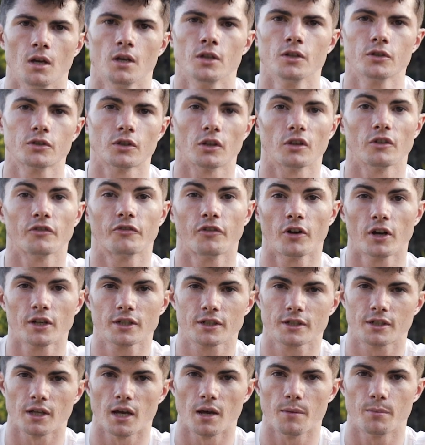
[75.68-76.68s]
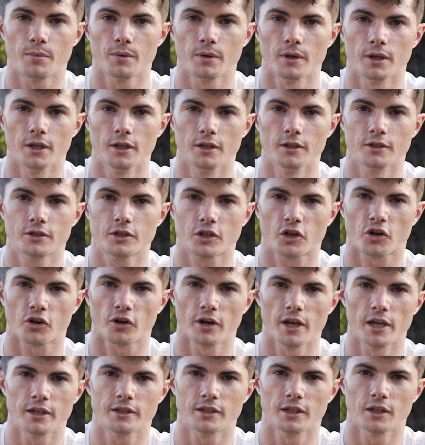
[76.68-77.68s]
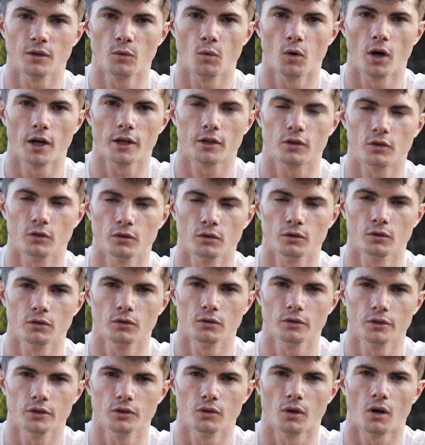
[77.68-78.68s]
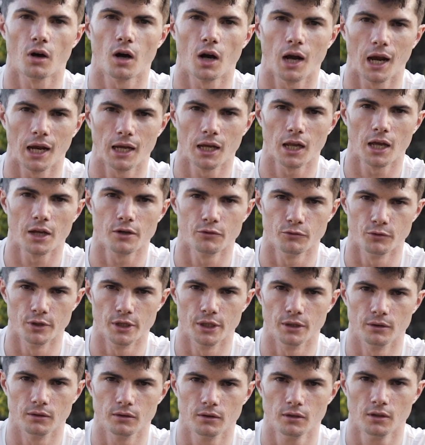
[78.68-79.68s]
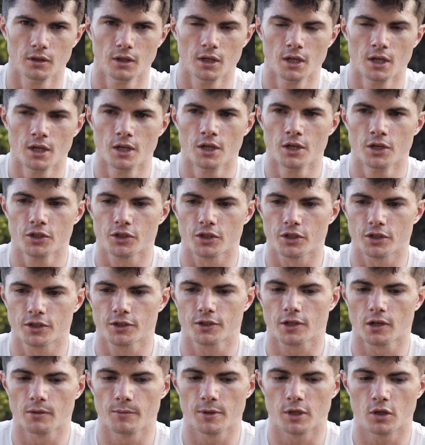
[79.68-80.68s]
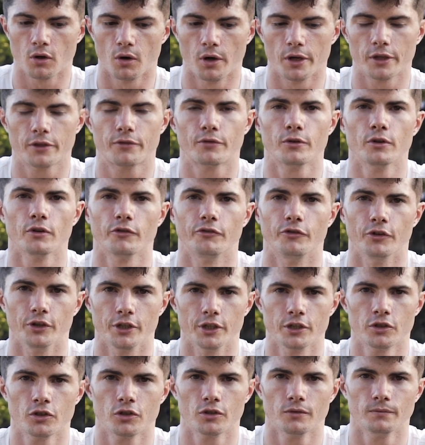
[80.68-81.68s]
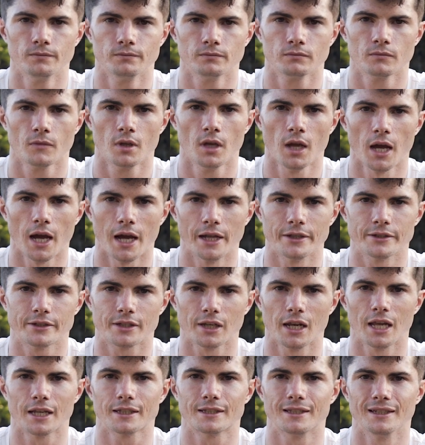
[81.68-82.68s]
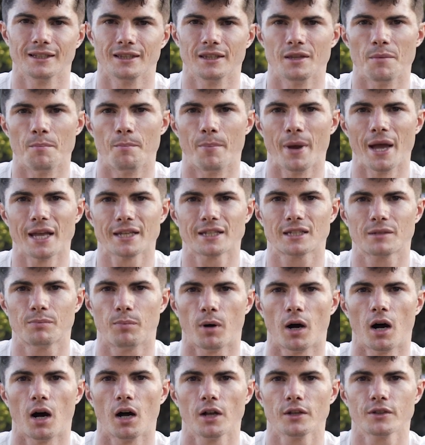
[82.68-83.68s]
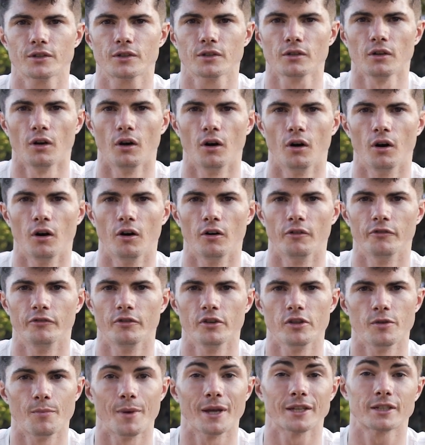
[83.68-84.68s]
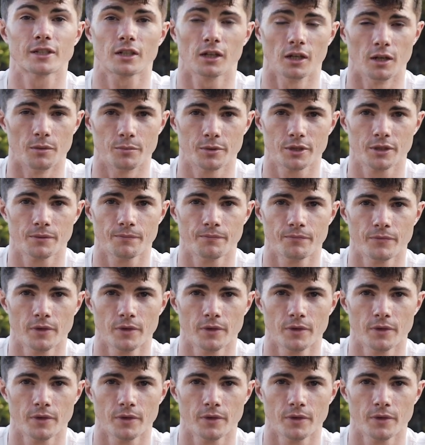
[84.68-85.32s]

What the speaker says: So the first step is creating what I call your highlight reel. So this is going to be going through your footage and selecting the best parts of the best clips.